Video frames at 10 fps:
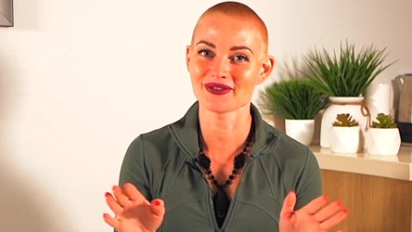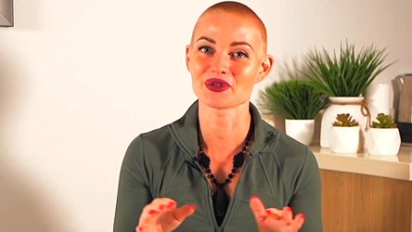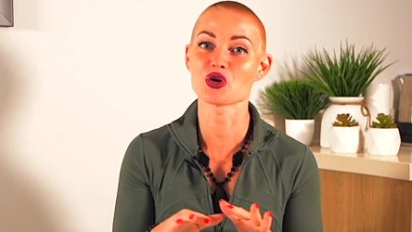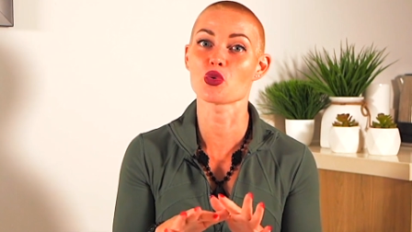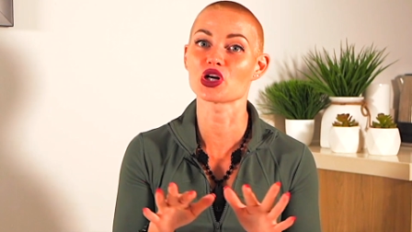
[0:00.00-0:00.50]

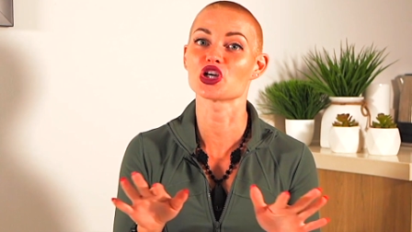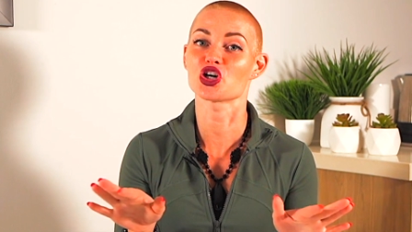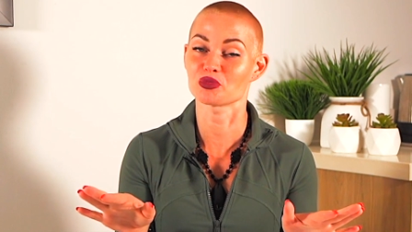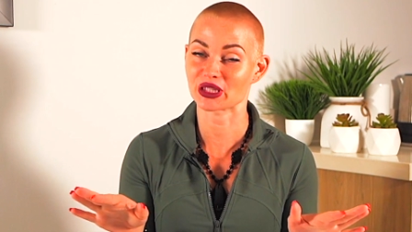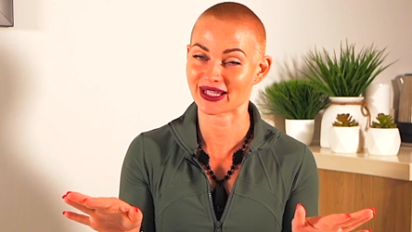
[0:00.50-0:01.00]
We know we're in a
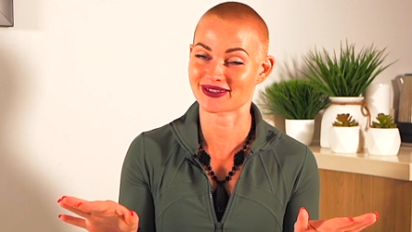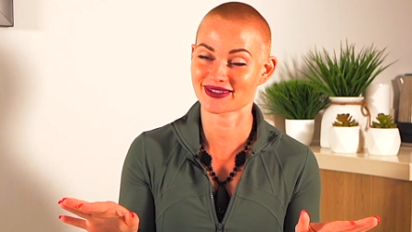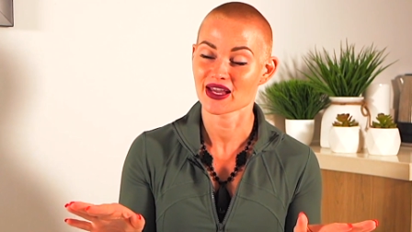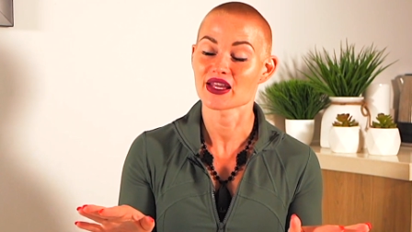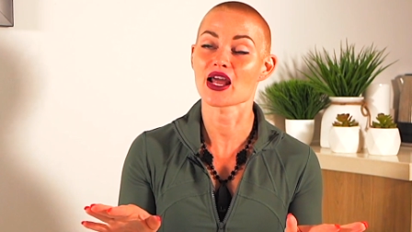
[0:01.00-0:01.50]
good place.
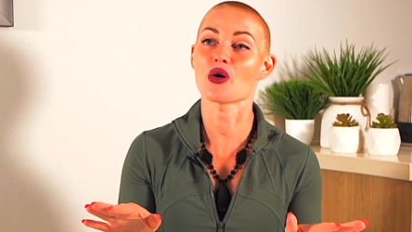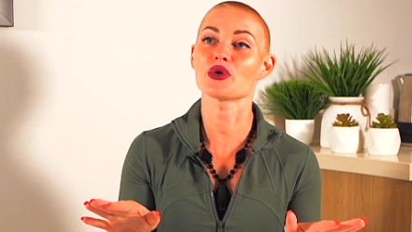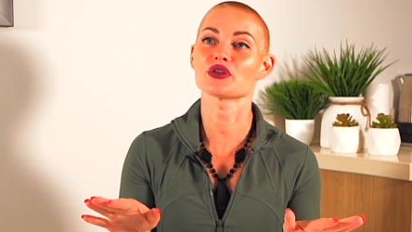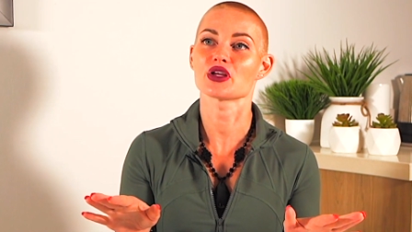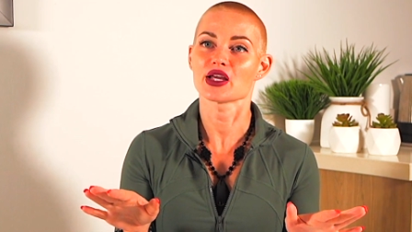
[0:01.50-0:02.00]
Now
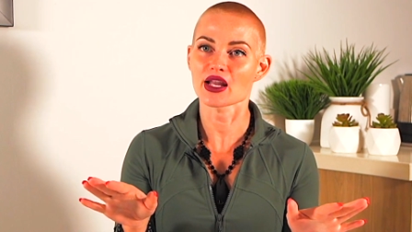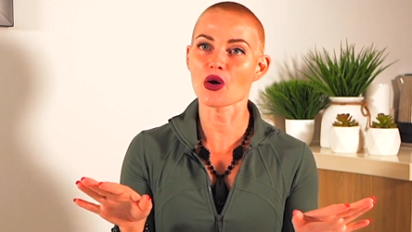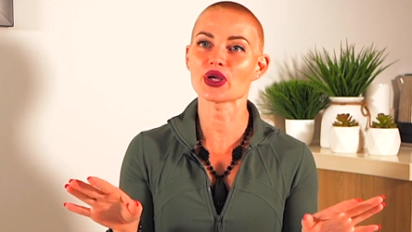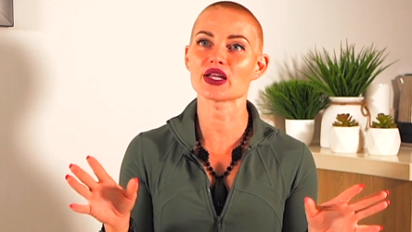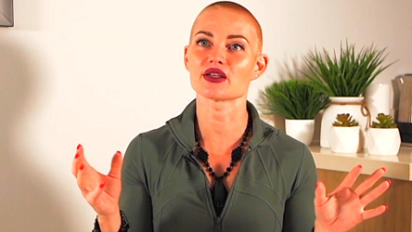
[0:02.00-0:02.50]
we're now
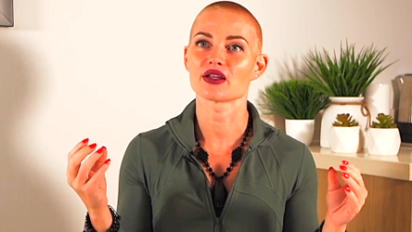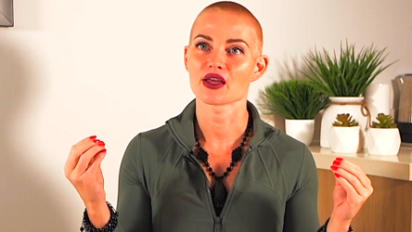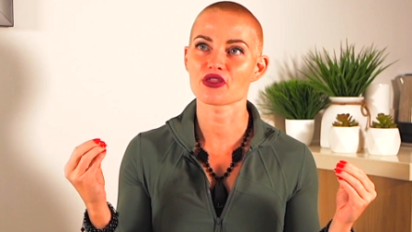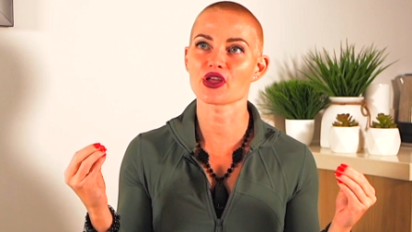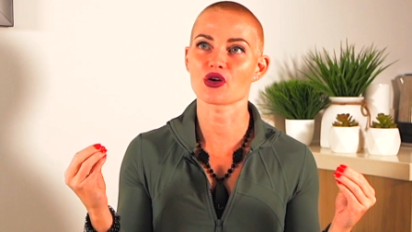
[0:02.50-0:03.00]
we can
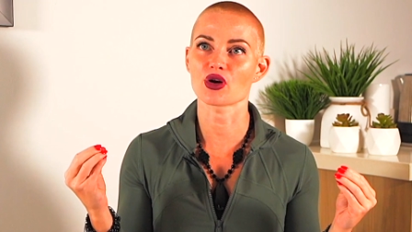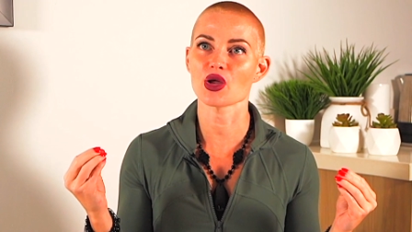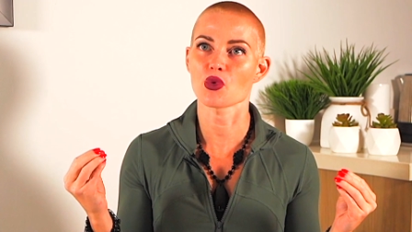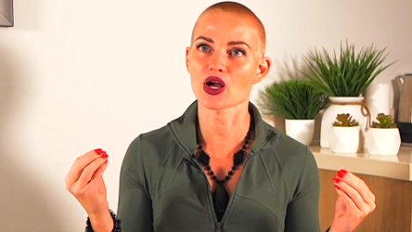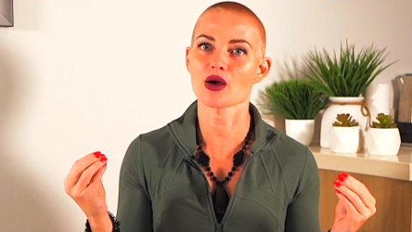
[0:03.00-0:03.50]
think, okay,
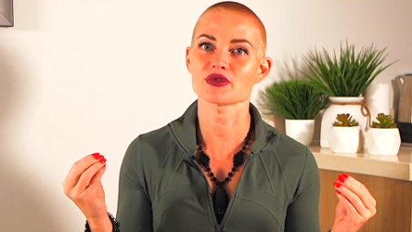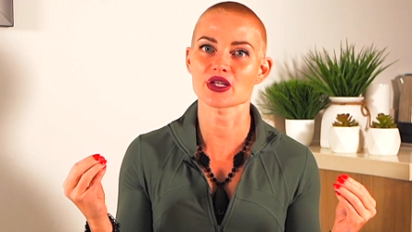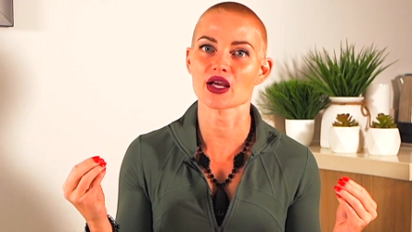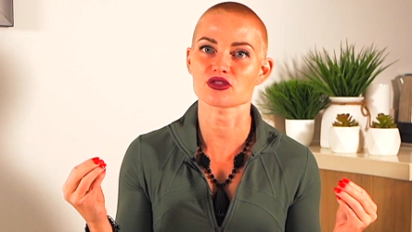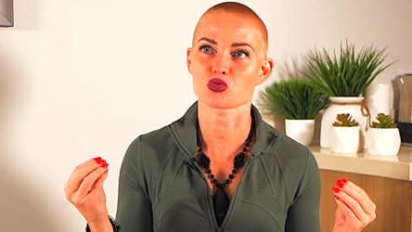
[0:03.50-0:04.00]
what comes
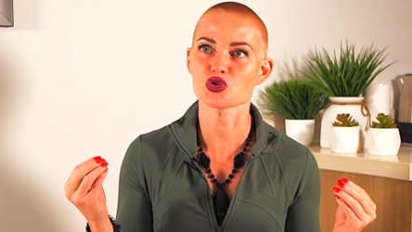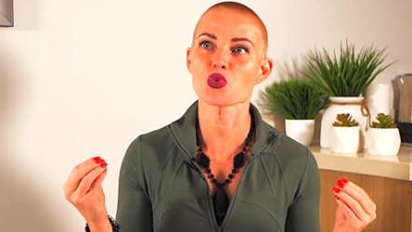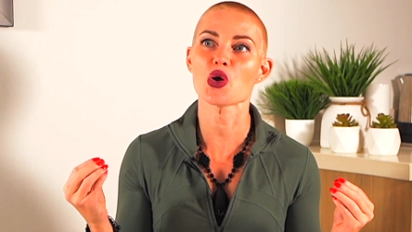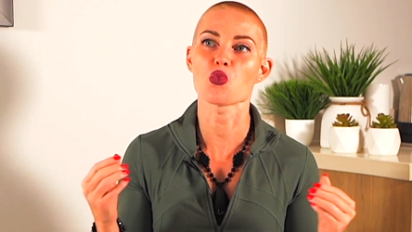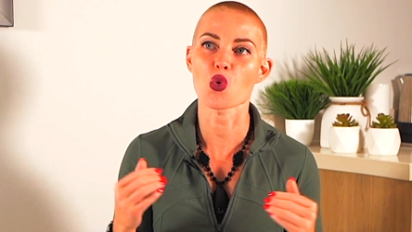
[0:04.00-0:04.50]
next? What do
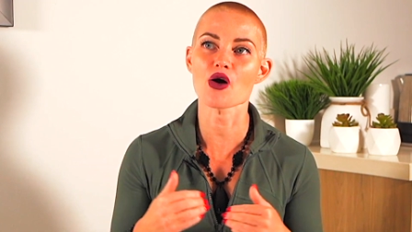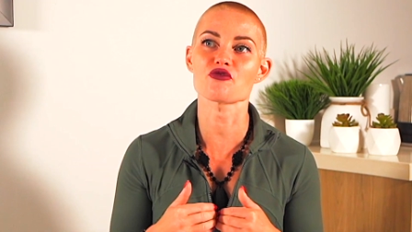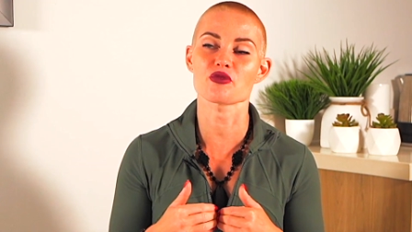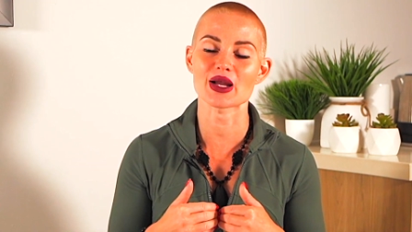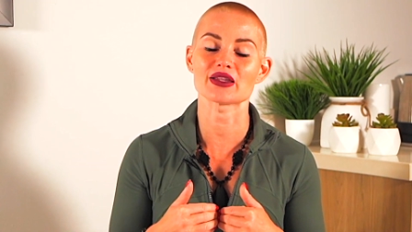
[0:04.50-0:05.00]
I want
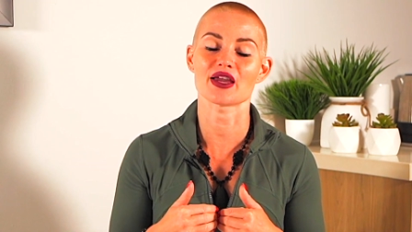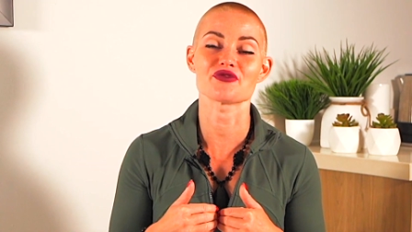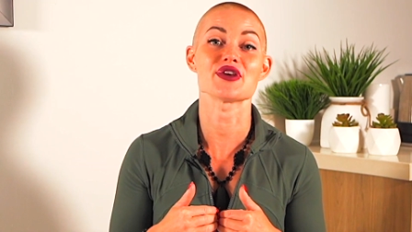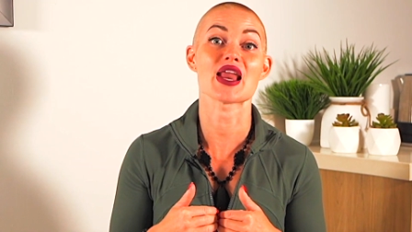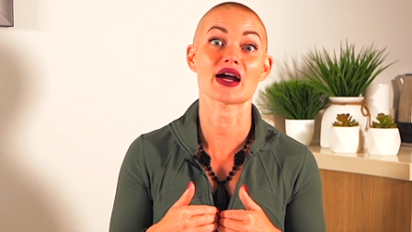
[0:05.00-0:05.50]
for my life
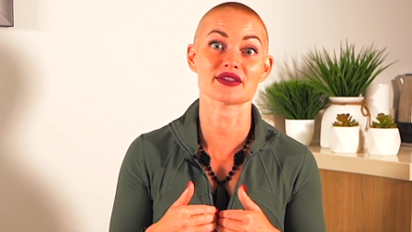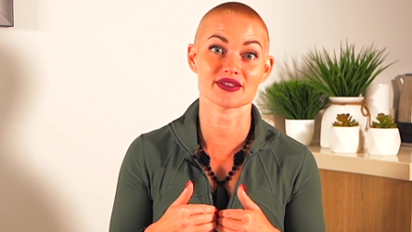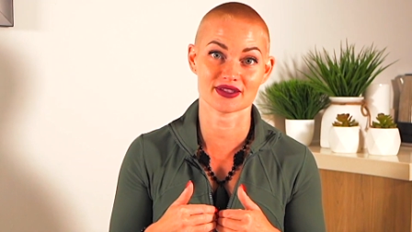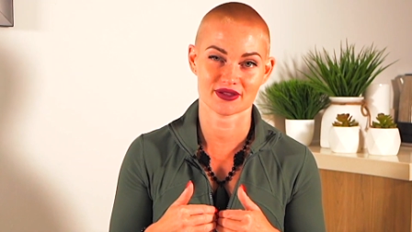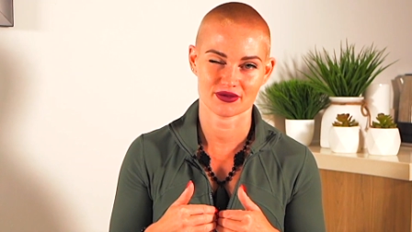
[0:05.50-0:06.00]

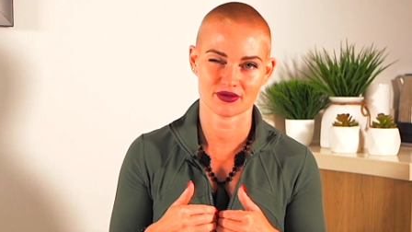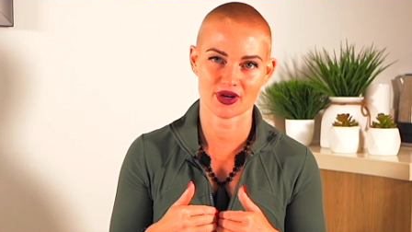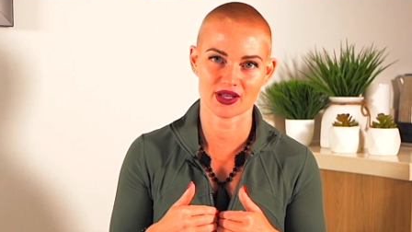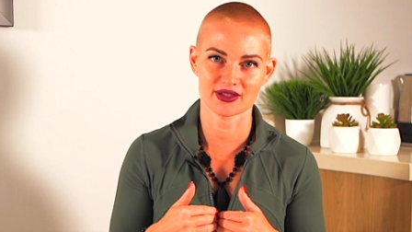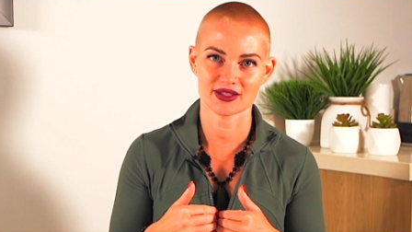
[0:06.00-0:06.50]
next?
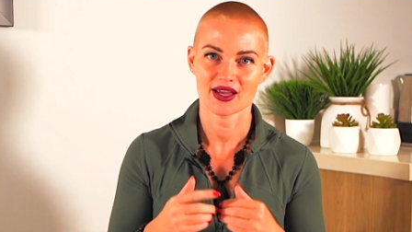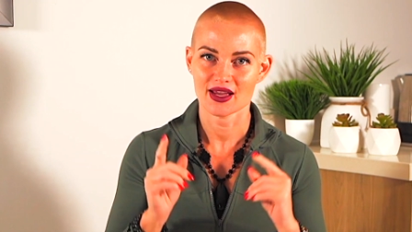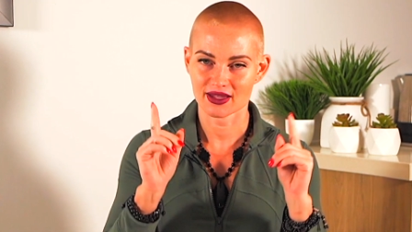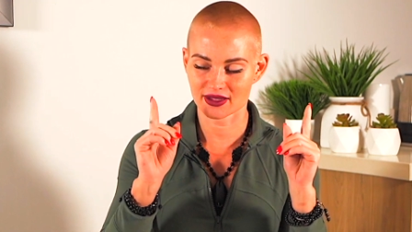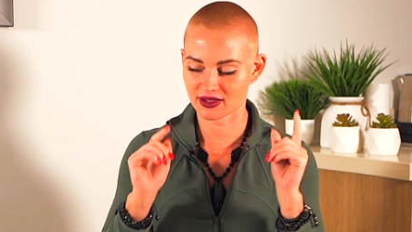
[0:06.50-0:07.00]
Right?
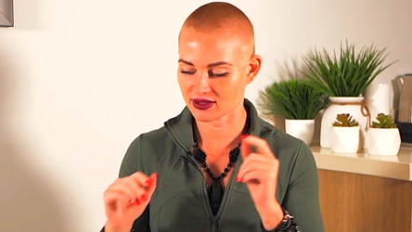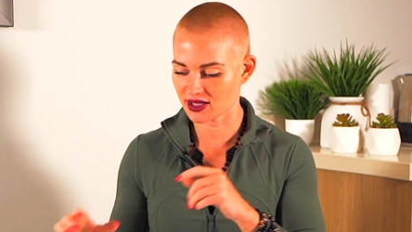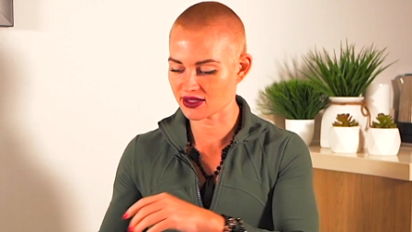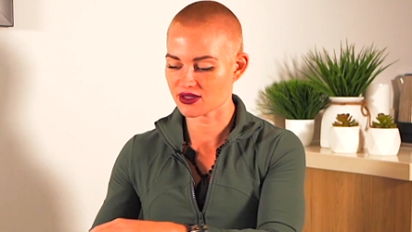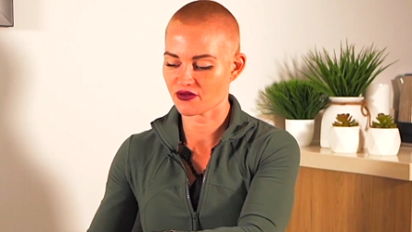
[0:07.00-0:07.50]
That's
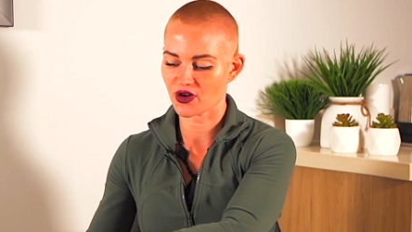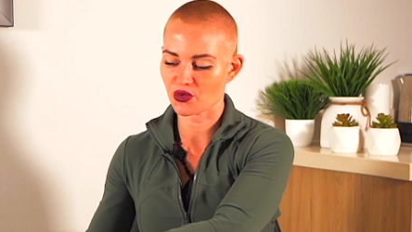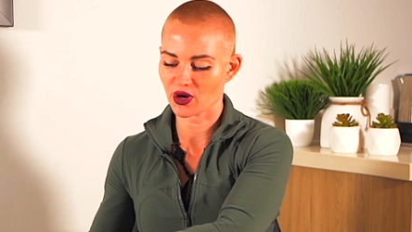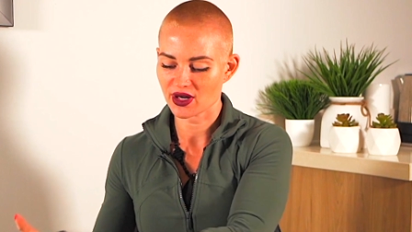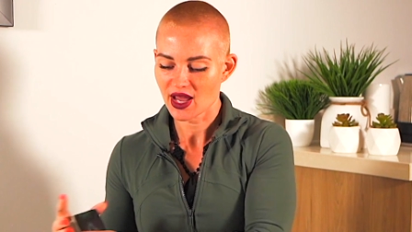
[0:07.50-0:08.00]
that's the fun
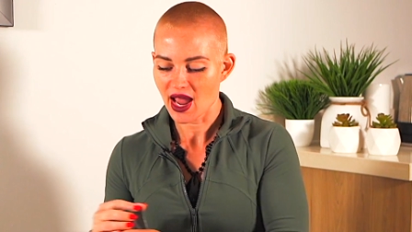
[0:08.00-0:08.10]
one.